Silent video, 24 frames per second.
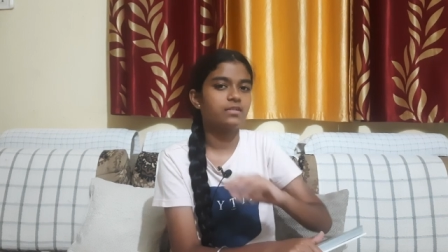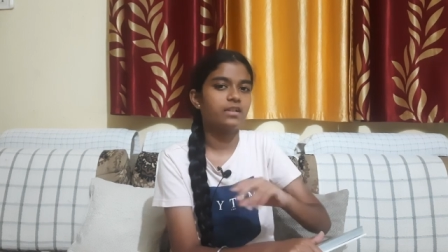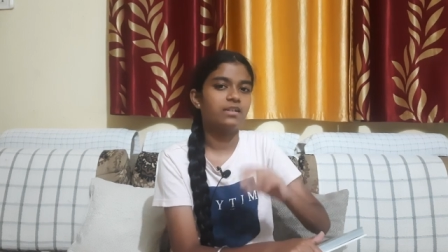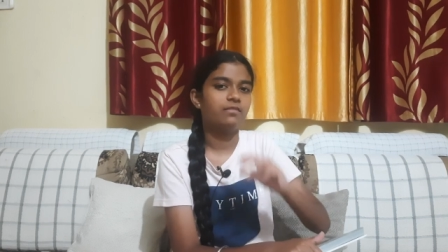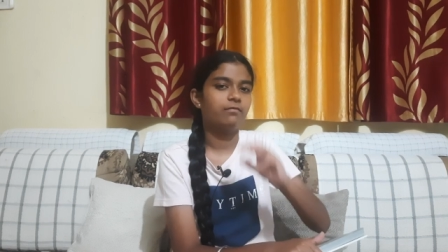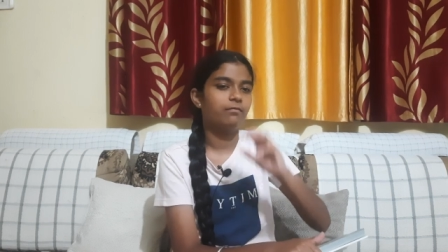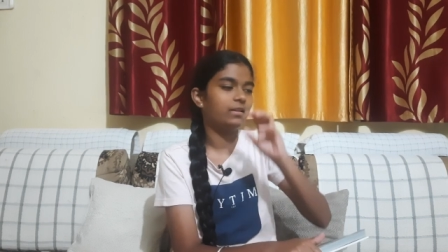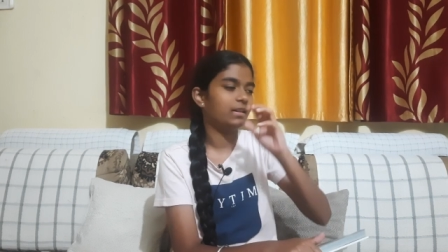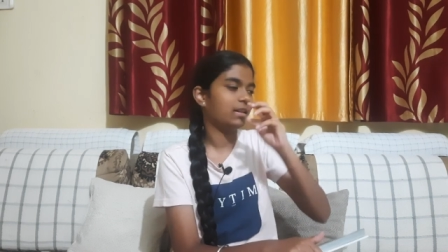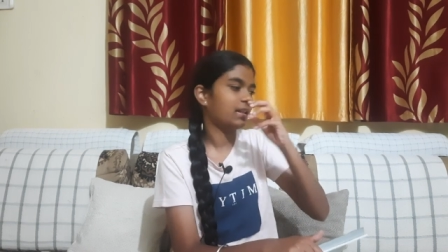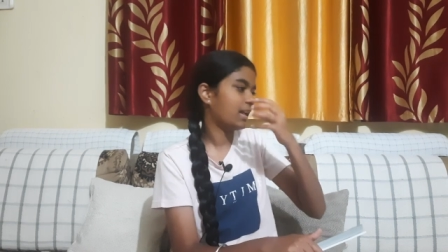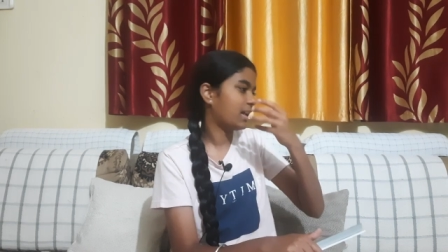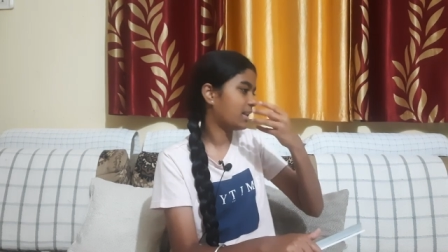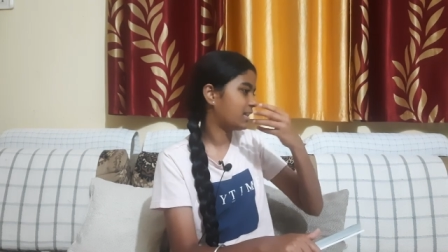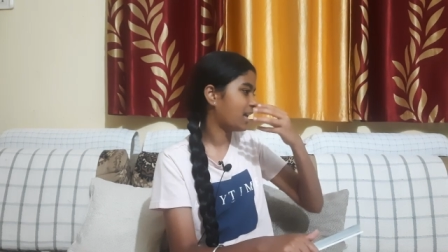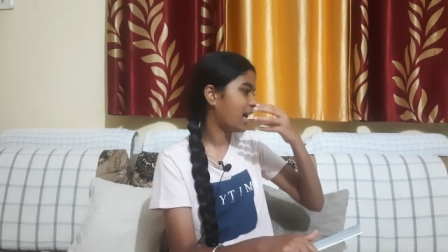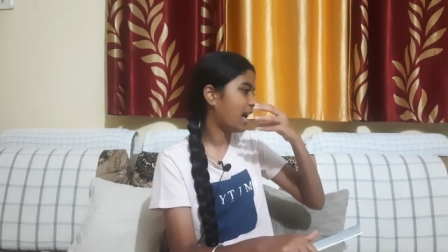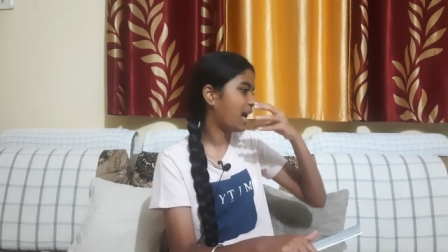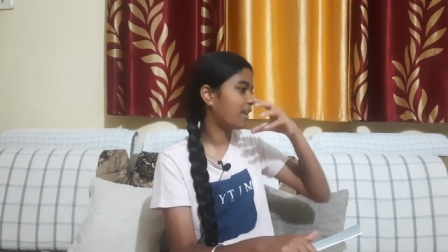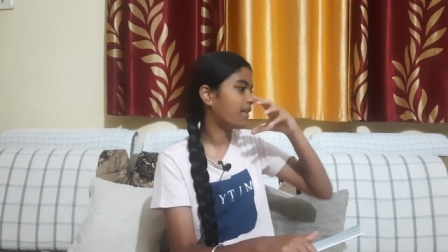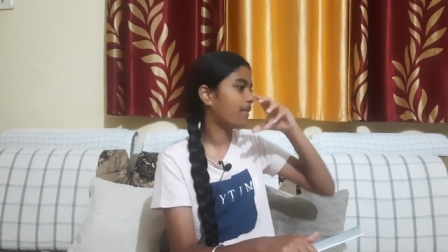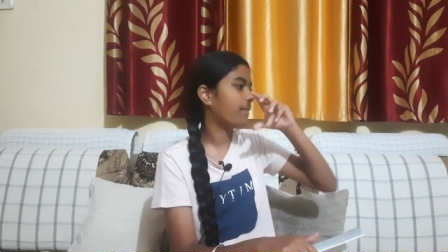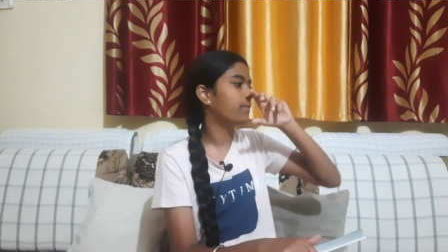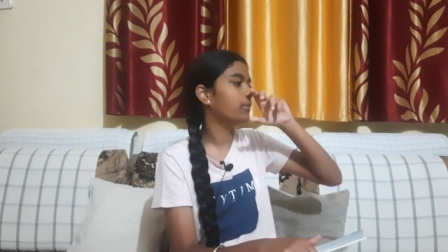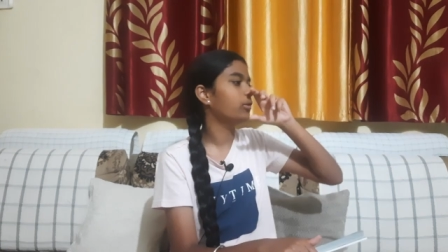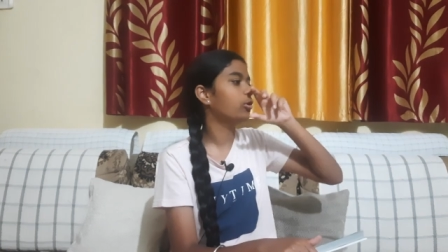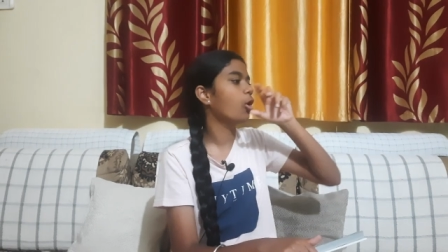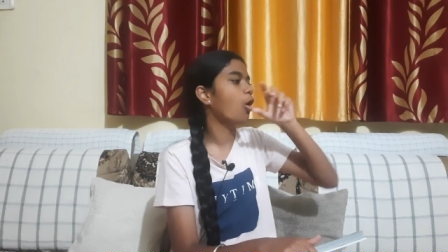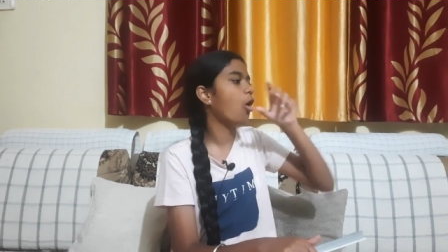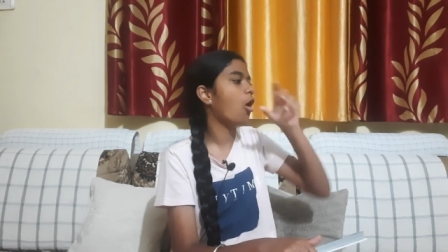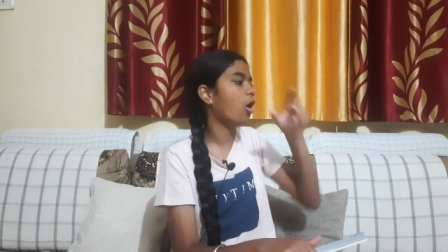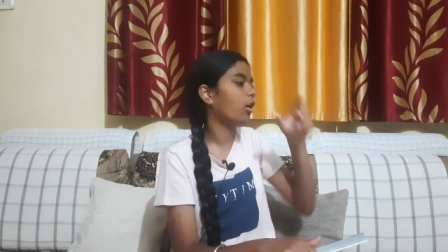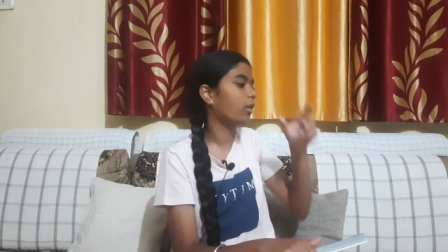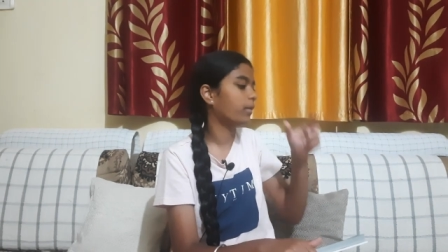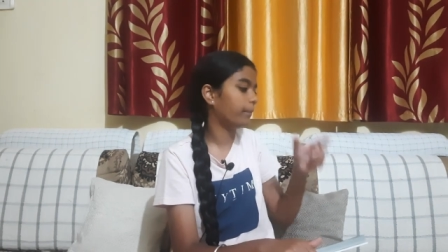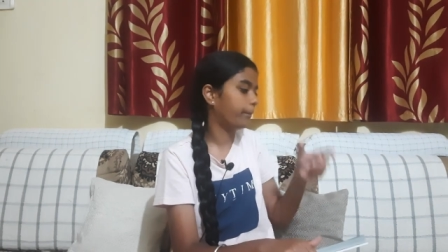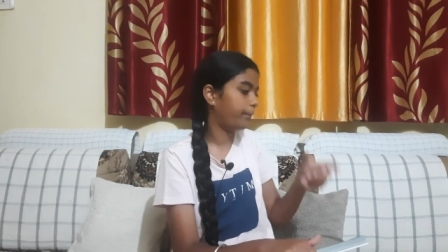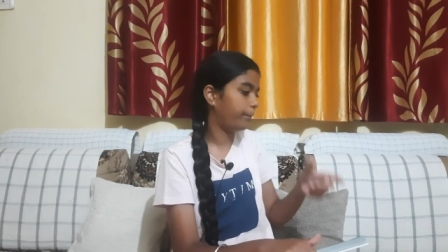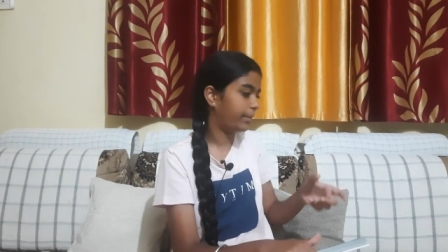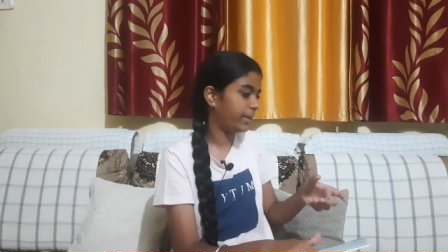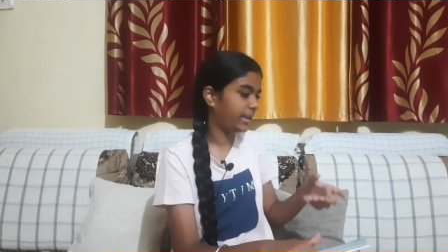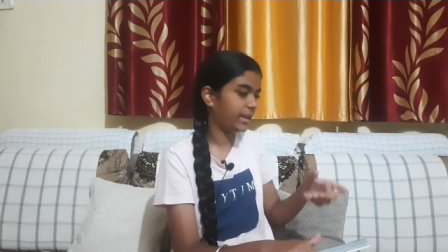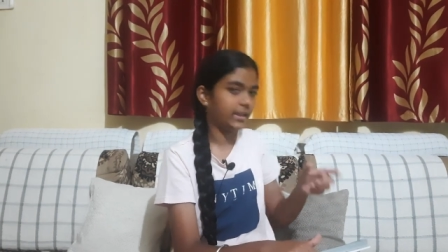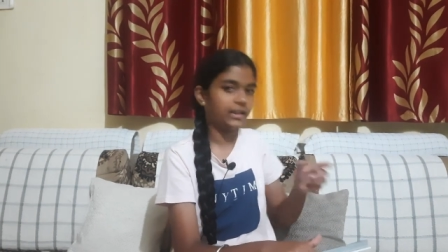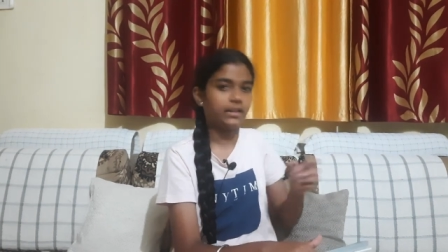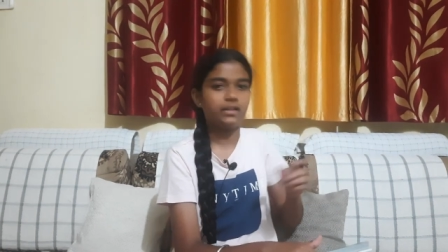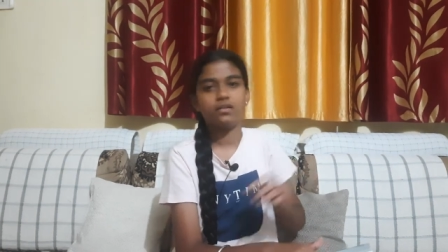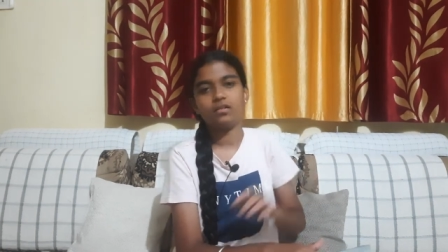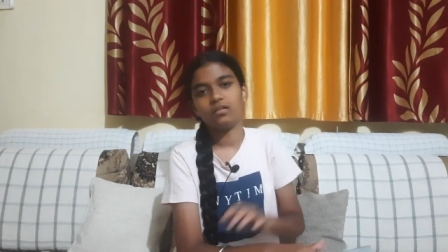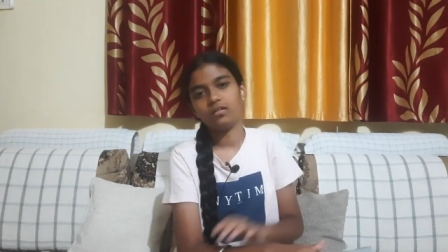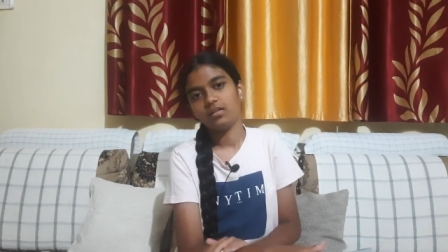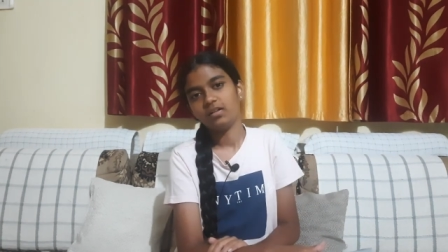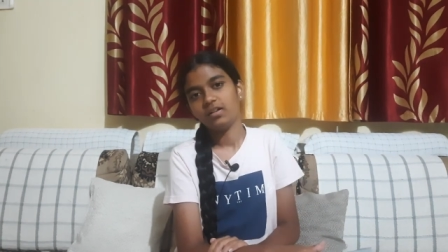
It had a long beak.